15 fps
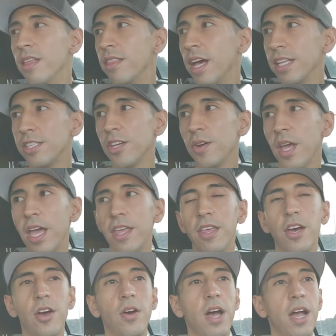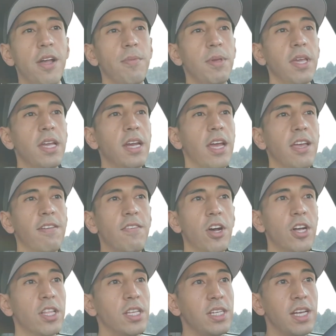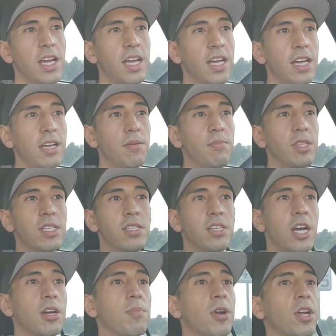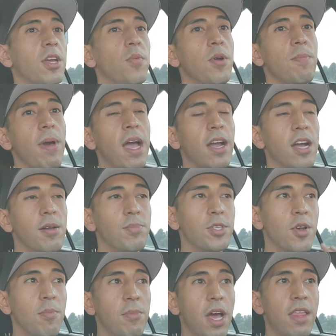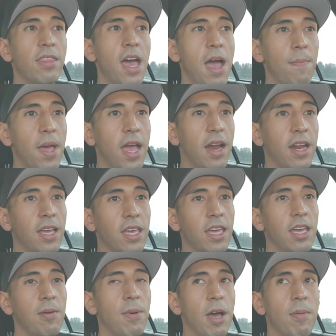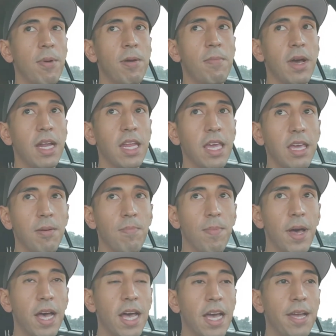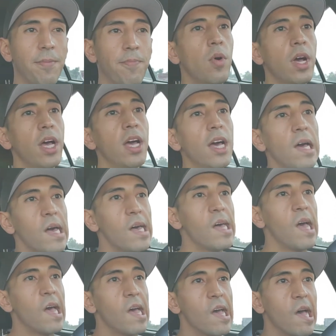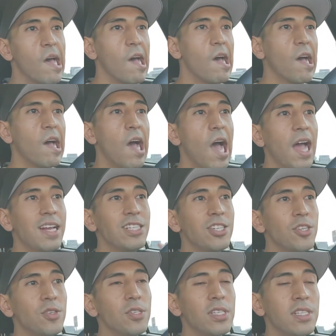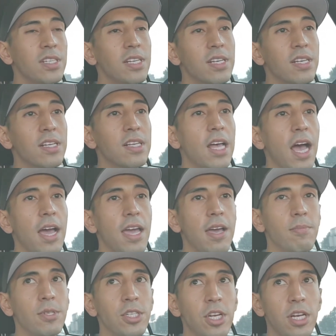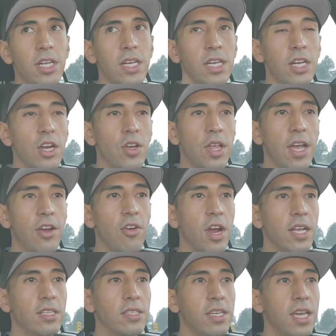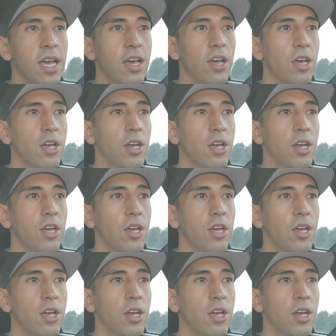That's okay though. I mean, I have all the time. The stock market went back up, so I'm not that panicky about my money. But, well, I am starting to go like crazy at